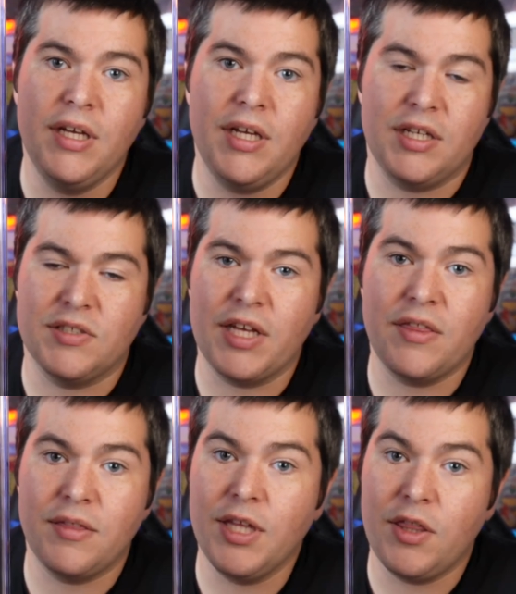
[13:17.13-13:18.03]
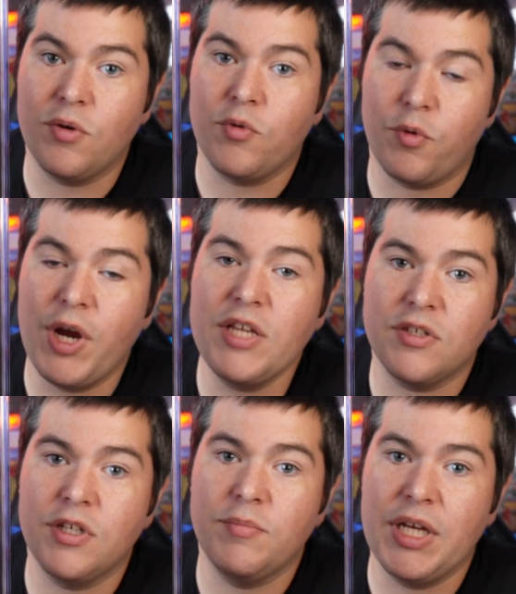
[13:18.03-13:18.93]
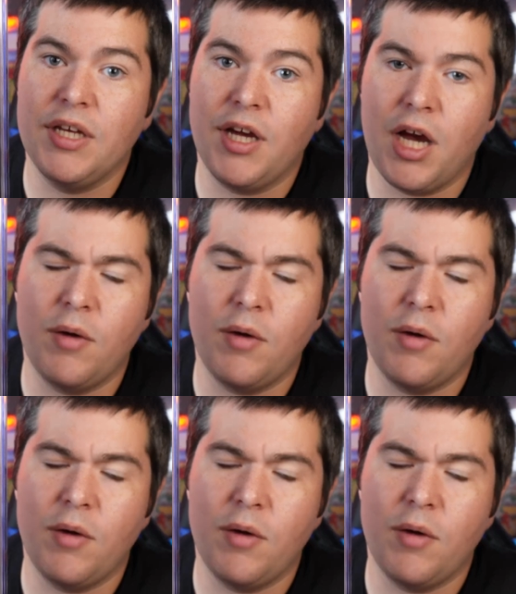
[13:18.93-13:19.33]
Because the rate's going to be,